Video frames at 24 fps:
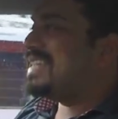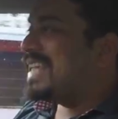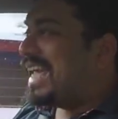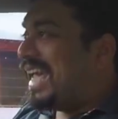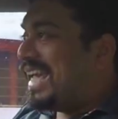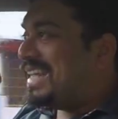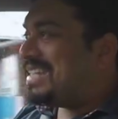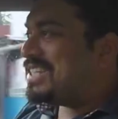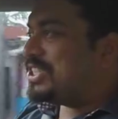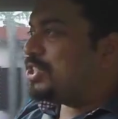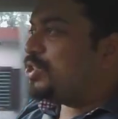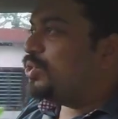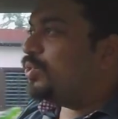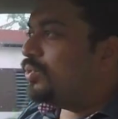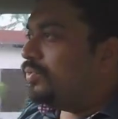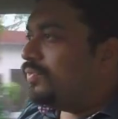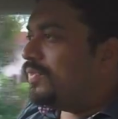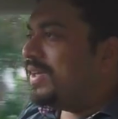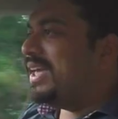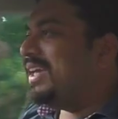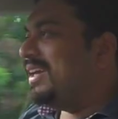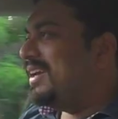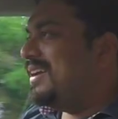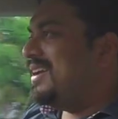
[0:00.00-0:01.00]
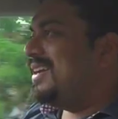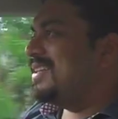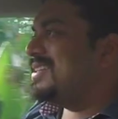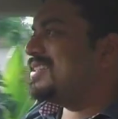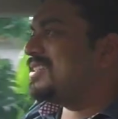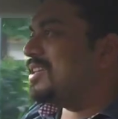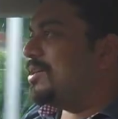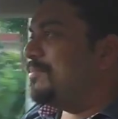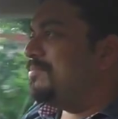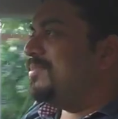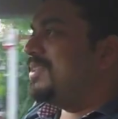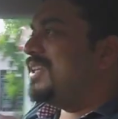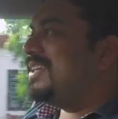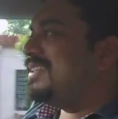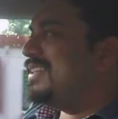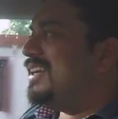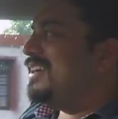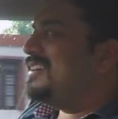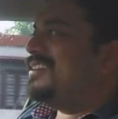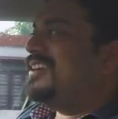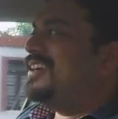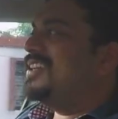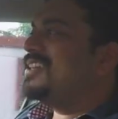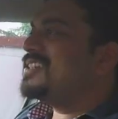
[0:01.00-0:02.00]
SUV is something that
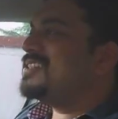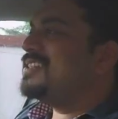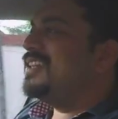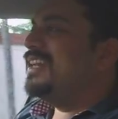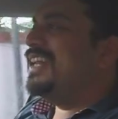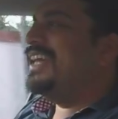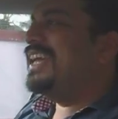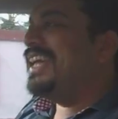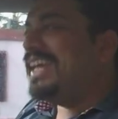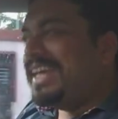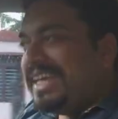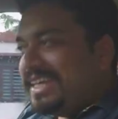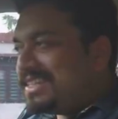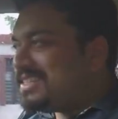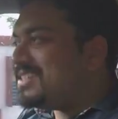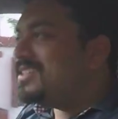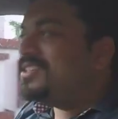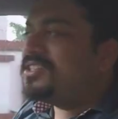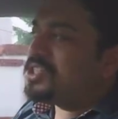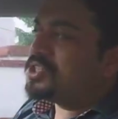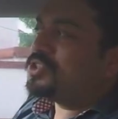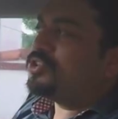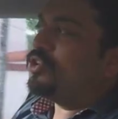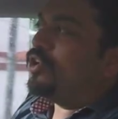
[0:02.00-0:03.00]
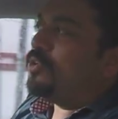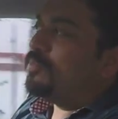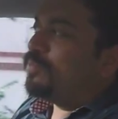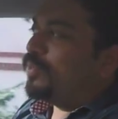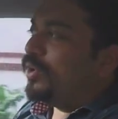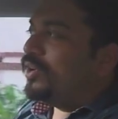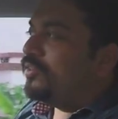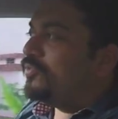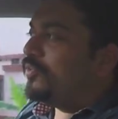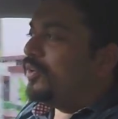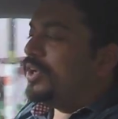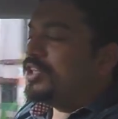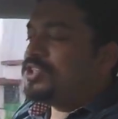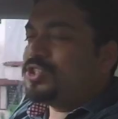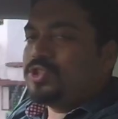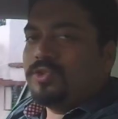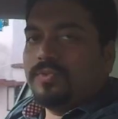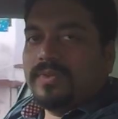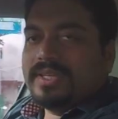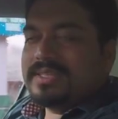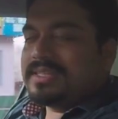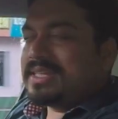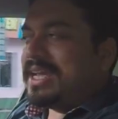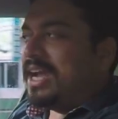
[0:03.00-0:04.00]
traditionally isn't a strong point for
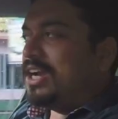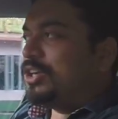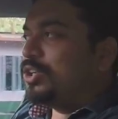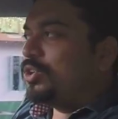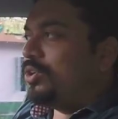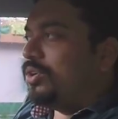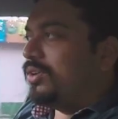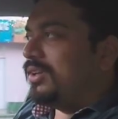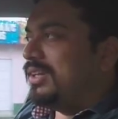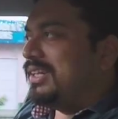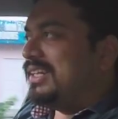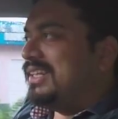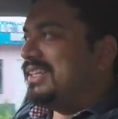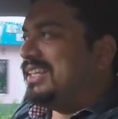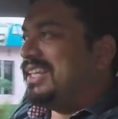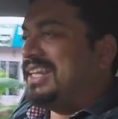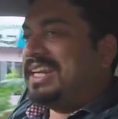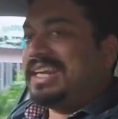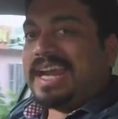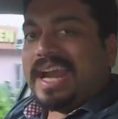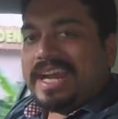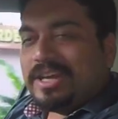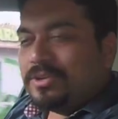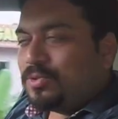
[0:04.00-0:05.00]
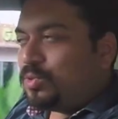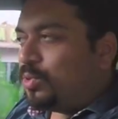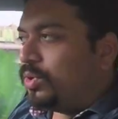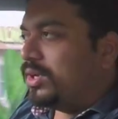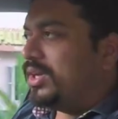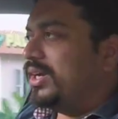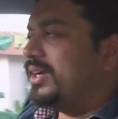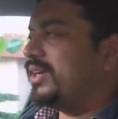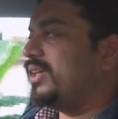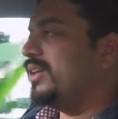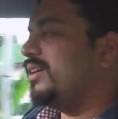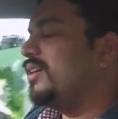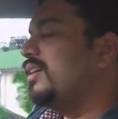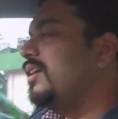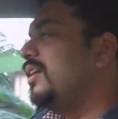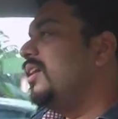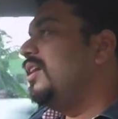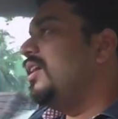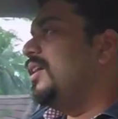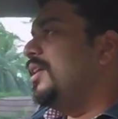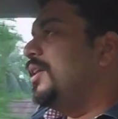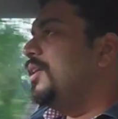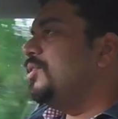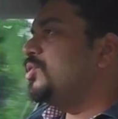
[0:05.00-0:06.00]
SUVs at all: the ride quality.
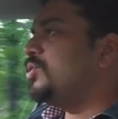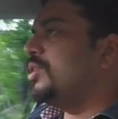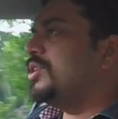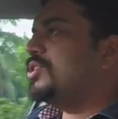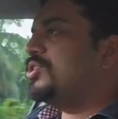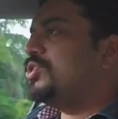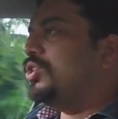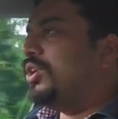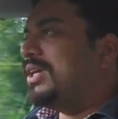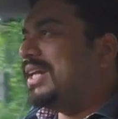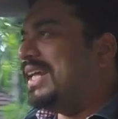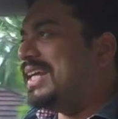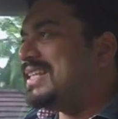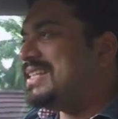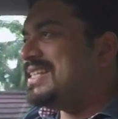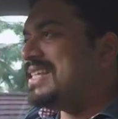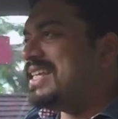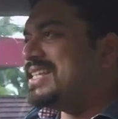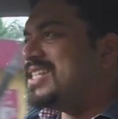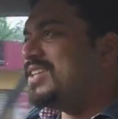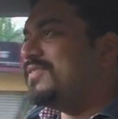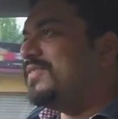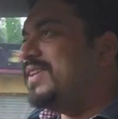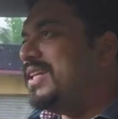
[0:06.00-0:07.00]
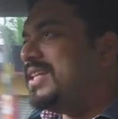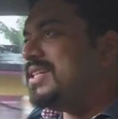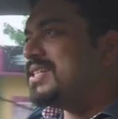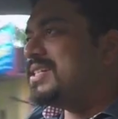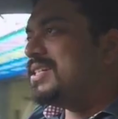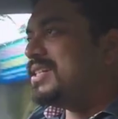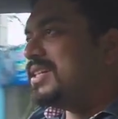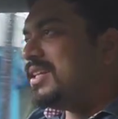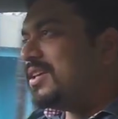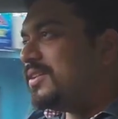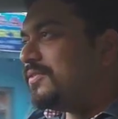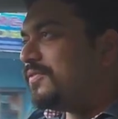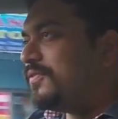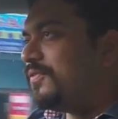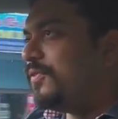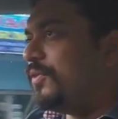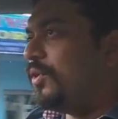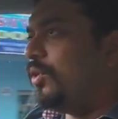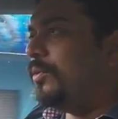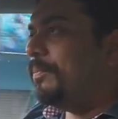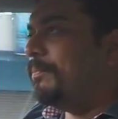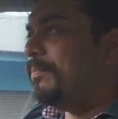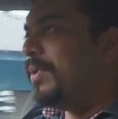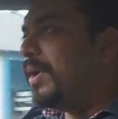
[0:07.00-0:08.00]
So it's not excessively stiff or
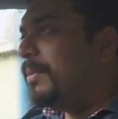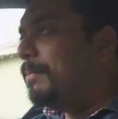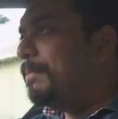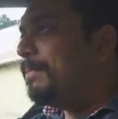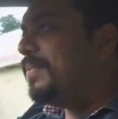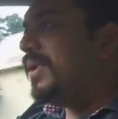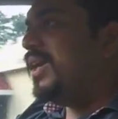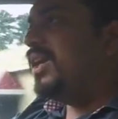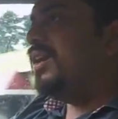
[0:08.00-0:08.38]
bumpy,